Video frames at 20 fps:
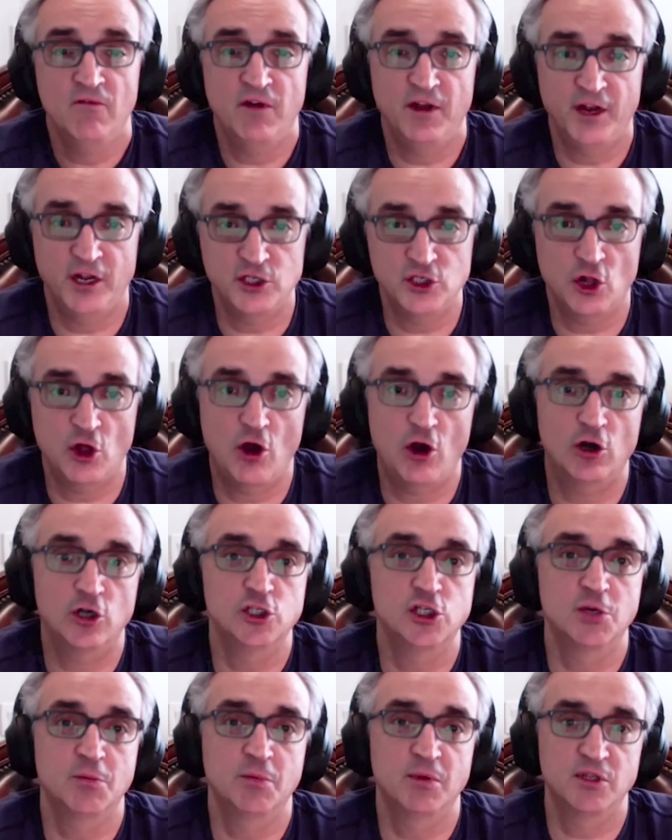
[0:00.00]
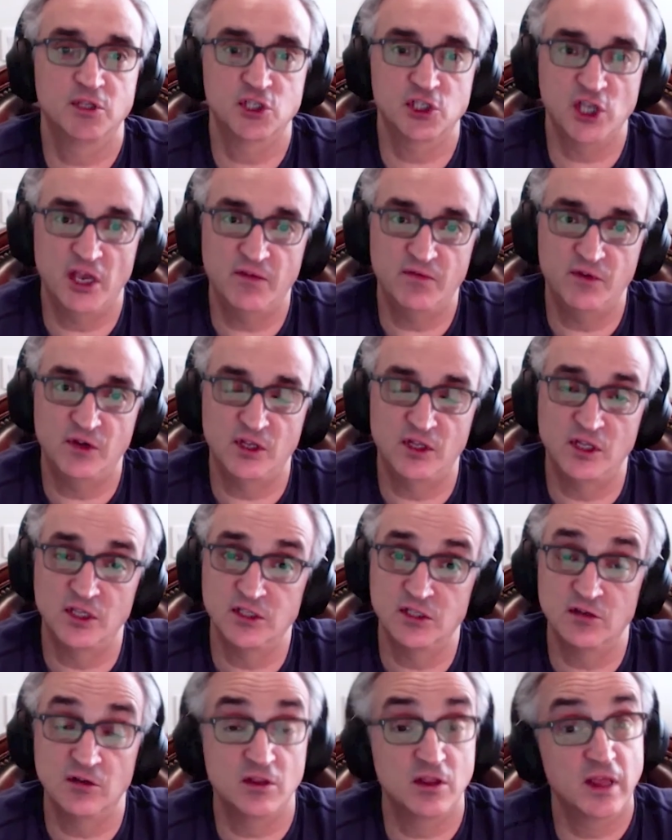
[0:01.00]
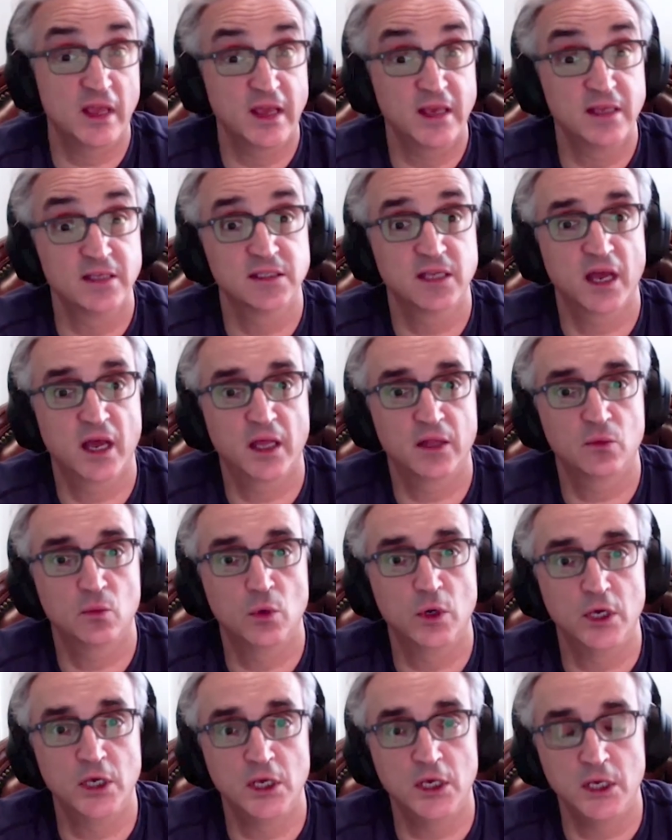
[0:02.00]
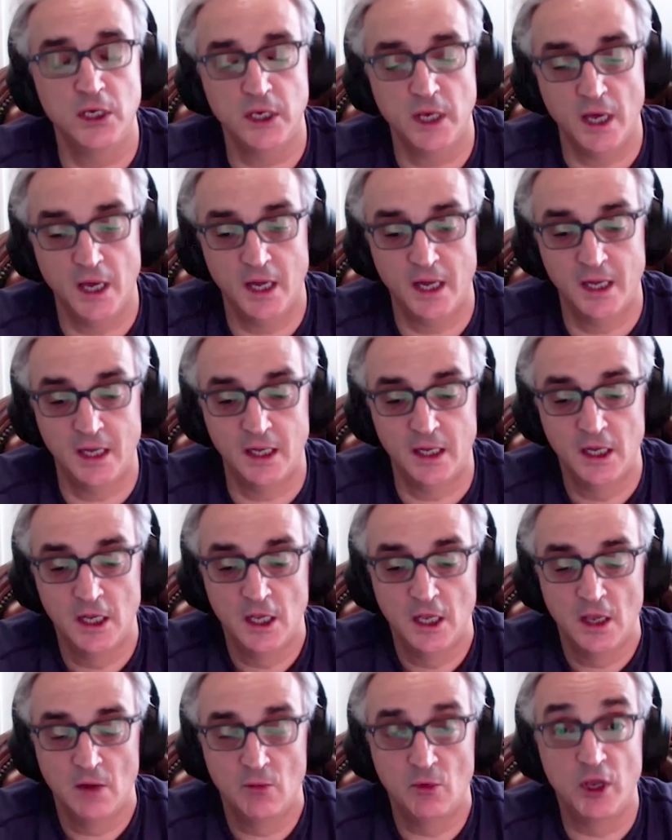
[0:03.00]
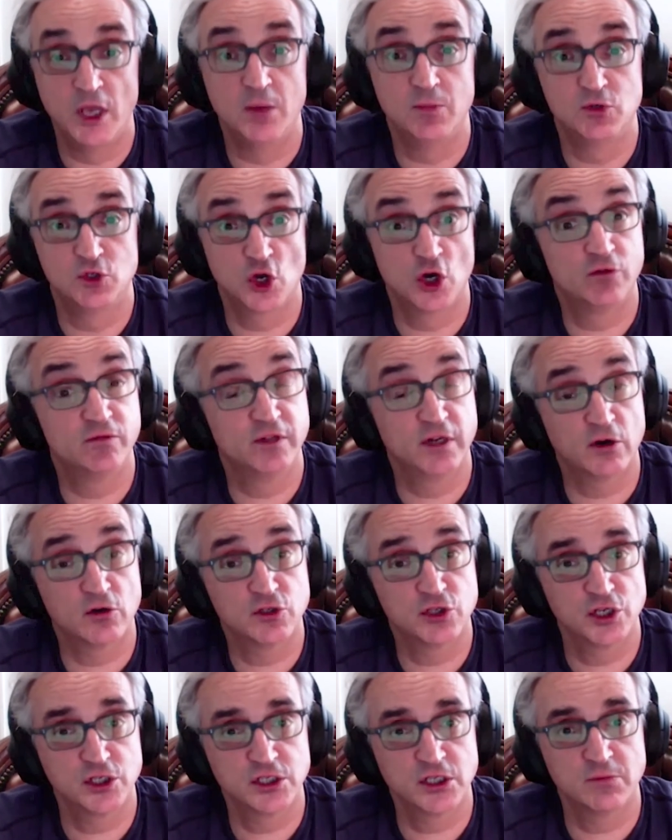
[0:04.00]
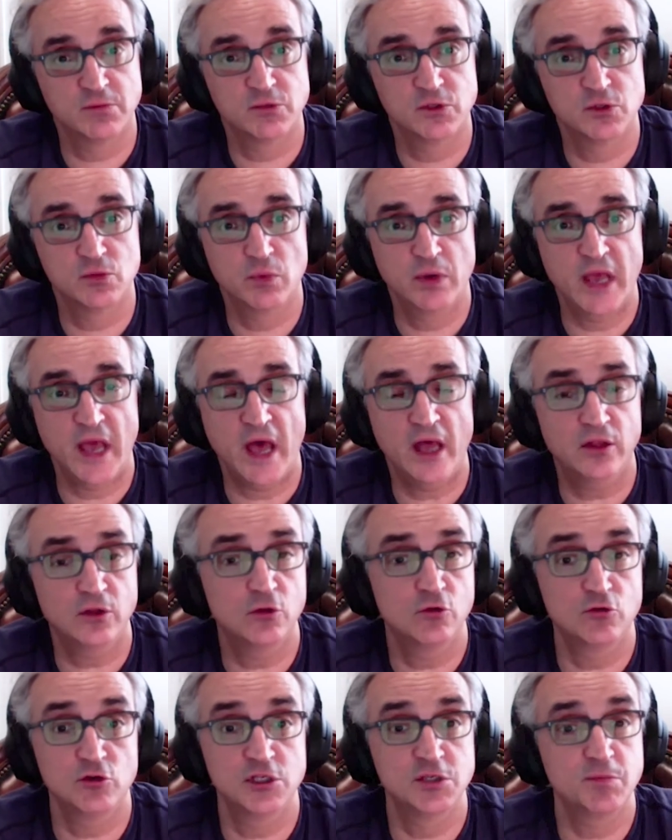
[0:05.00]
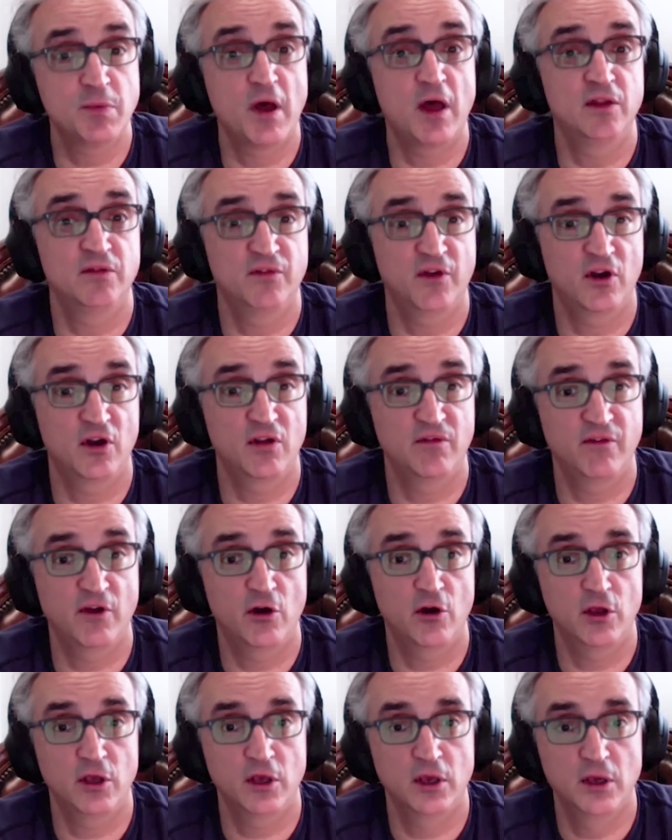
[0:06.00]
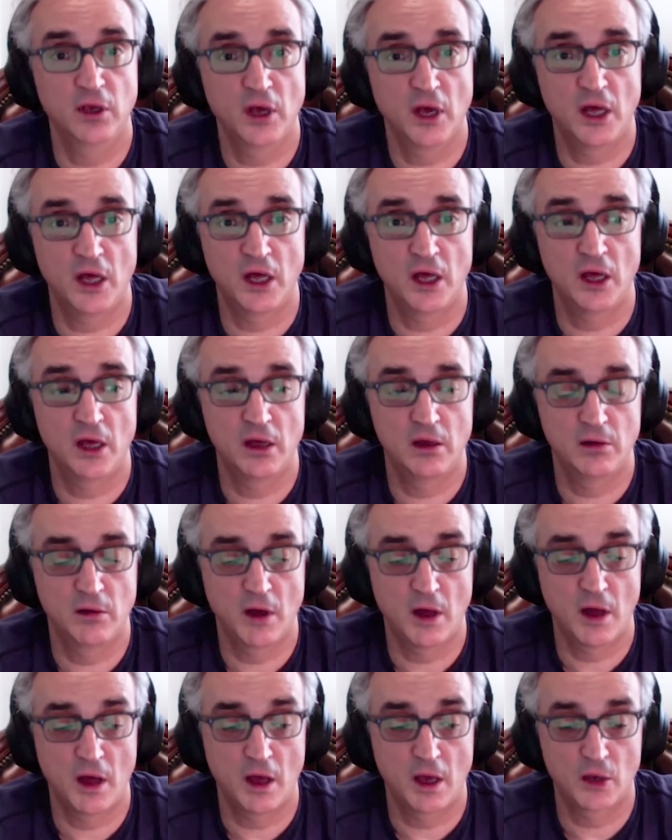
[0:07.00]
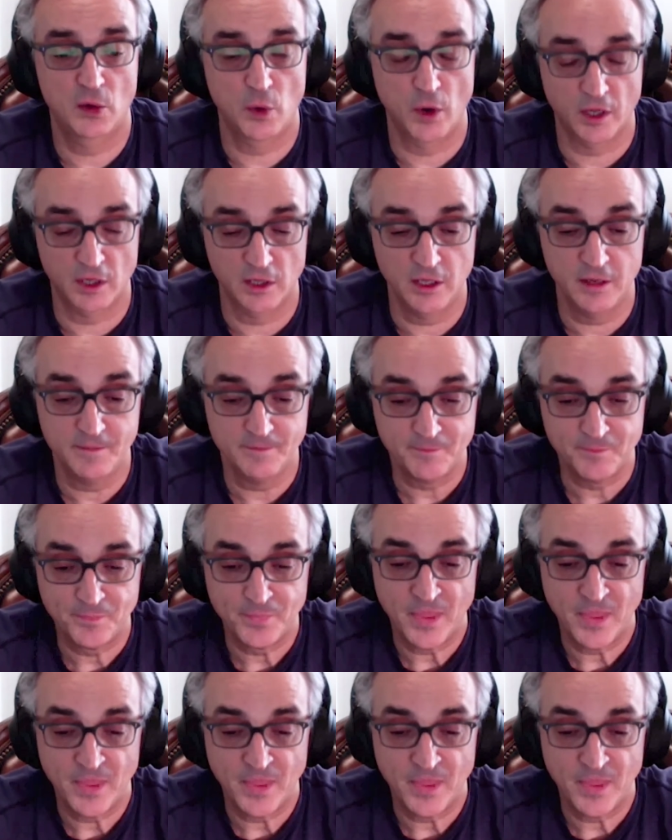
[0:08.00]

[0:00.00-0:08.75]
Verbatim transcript: financial hardship and safety, these are the things that we, uh, we observe in our systems. We have to respond very, very, uh, uh, quickly.